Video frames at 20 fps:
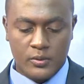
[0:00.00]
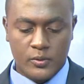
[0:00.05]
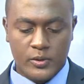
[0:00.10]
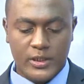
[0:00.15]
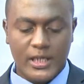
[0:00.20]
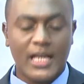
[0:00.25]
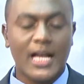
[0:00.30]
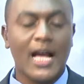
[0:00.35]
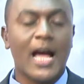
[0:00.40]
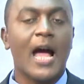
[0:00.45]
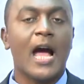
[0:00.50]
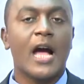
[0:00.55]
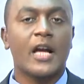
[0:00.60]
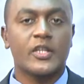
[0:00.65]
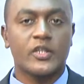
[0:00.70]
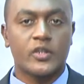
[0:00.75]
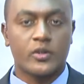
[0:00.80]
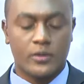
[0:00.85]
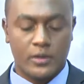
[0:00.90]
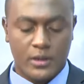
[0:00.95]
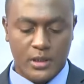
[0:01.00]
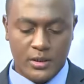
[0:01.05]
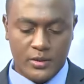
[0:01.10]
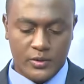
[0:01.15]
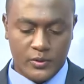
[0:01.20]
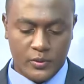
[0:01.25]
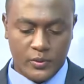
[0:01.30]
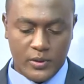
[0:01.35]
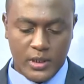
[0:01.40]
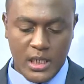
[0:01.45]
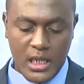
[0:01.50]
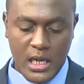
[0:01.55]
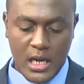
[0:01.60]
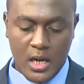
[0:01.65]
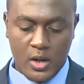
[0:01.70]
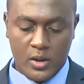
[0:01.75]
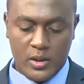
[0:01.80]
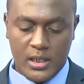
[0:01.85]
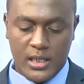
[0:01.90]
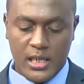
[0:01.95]
take action
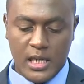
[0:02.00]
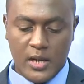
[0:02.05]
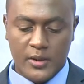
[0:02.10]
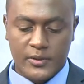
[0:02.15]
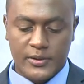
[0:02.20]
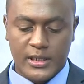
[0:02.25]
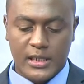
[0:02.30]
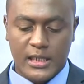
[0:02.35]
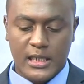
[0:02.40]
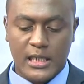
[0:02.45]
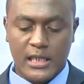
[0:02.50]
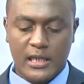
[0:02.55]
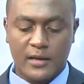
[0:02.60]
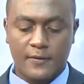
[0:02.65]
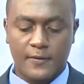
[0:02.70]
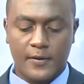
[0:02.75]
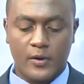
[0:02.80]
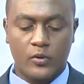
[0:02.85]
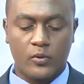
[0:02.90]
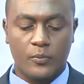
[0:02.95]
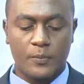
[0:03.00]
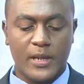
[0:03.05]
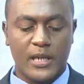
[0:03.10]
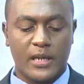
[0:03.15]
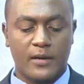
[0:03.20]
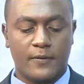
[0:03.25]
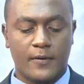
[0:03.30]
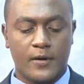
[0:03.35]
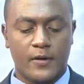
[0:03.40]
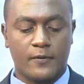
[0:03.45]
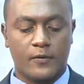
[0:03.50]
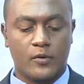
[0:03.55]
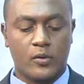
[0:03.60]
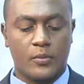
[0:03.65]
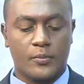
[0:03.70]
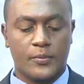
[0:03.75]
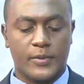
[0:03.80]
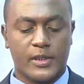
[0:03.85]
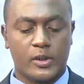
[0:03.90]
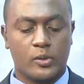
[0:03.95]
on girls in Kilifi who benefit
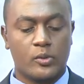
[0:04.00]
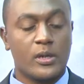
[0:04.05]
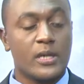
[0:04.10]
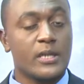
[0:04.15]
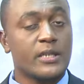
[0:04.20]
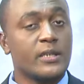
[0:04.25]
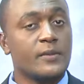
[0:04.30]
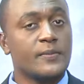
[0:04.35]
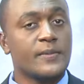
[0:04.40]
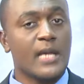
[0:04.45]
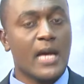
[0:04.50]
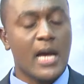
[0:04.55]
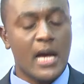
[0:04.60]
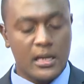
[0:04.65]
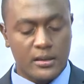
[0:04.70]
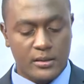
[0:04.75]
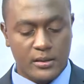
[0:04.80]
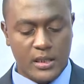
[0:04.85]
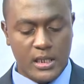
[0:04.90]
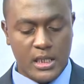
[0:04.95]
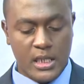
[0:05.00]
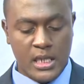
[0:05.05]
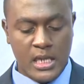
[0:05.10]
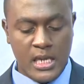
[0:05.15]
from scholarships and